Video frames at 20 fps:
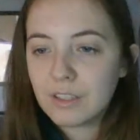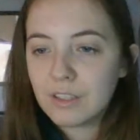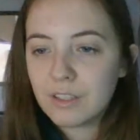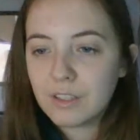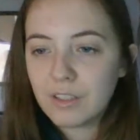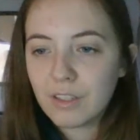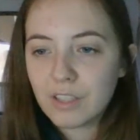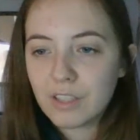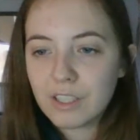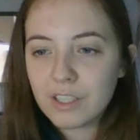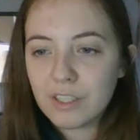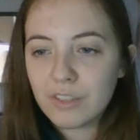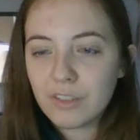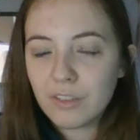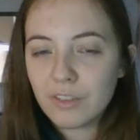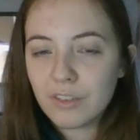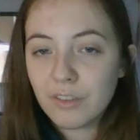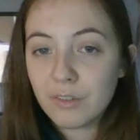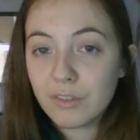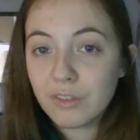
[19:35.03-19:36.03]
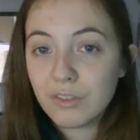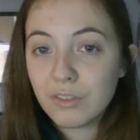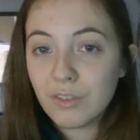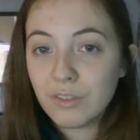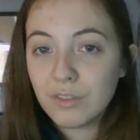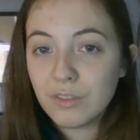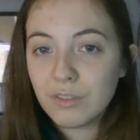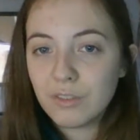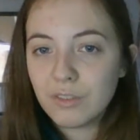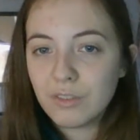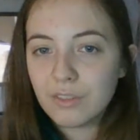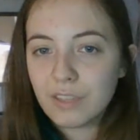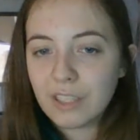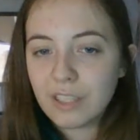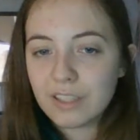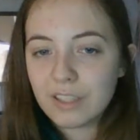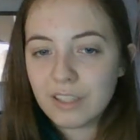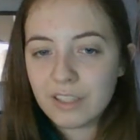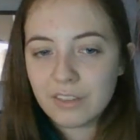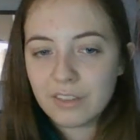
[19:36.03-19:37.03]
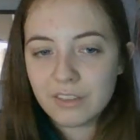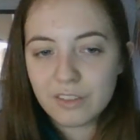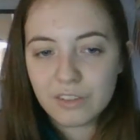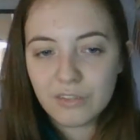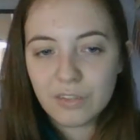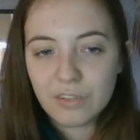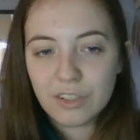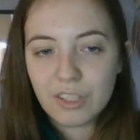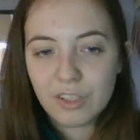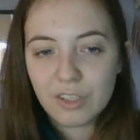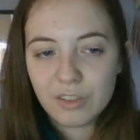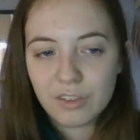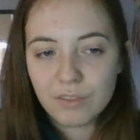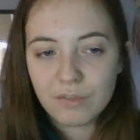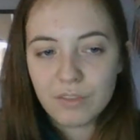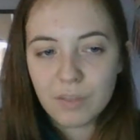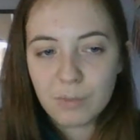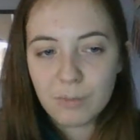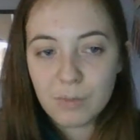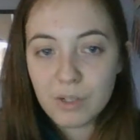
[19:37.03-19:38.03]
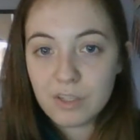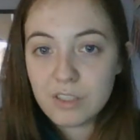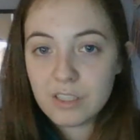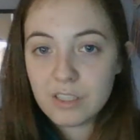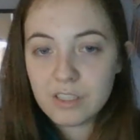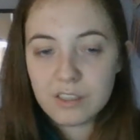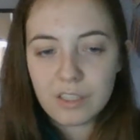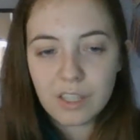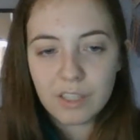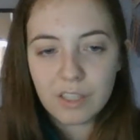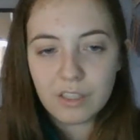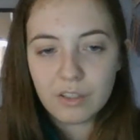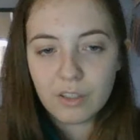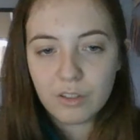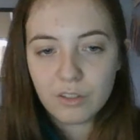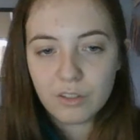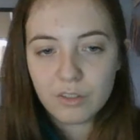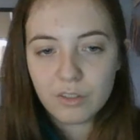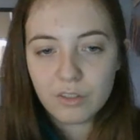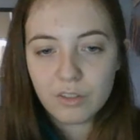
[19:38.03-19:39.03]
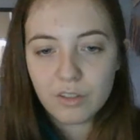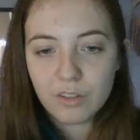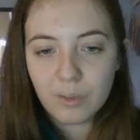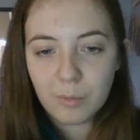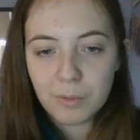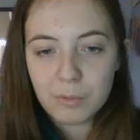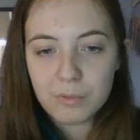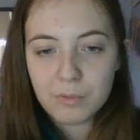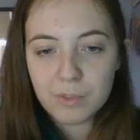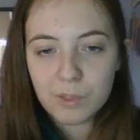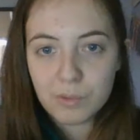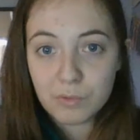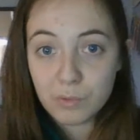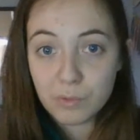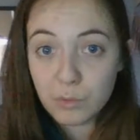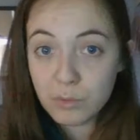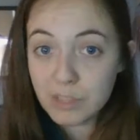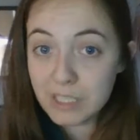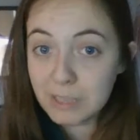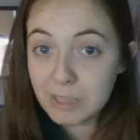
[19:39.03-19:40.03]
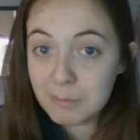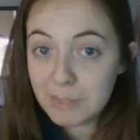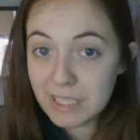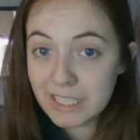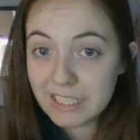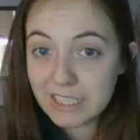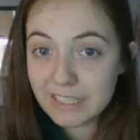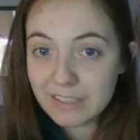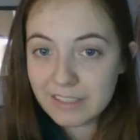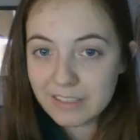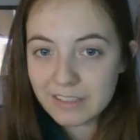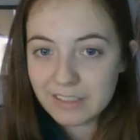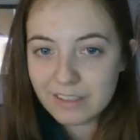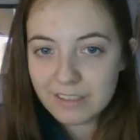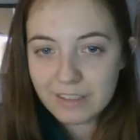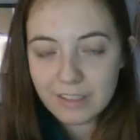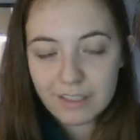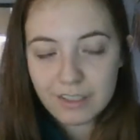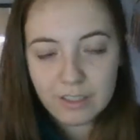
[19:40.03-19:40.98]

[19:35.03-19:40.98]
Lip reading: Like, you know, those song analysis videos I've done where I did take notes and some of them took 40 minutes.